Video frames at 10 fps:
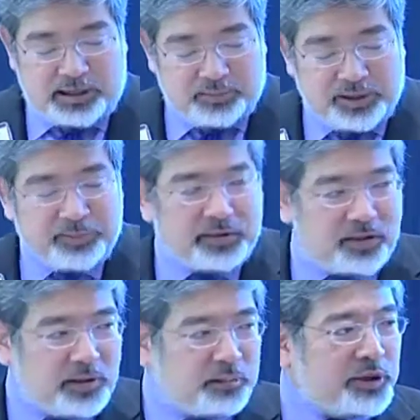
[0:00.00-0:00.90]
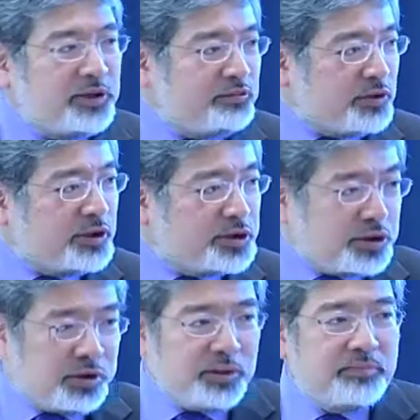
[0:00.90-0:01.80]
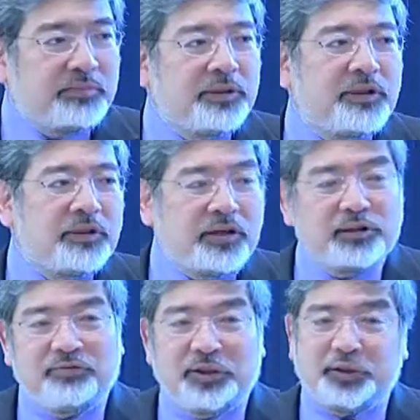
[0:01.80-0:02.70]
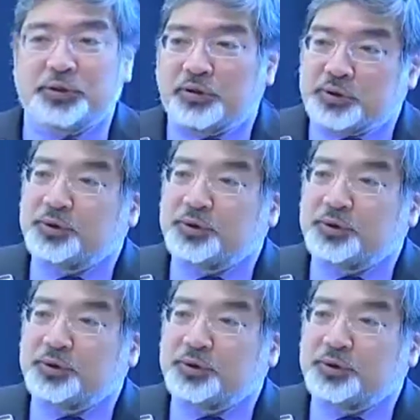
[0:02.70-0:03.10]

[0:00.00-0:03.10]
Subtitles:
people are appointed for a term, although very short,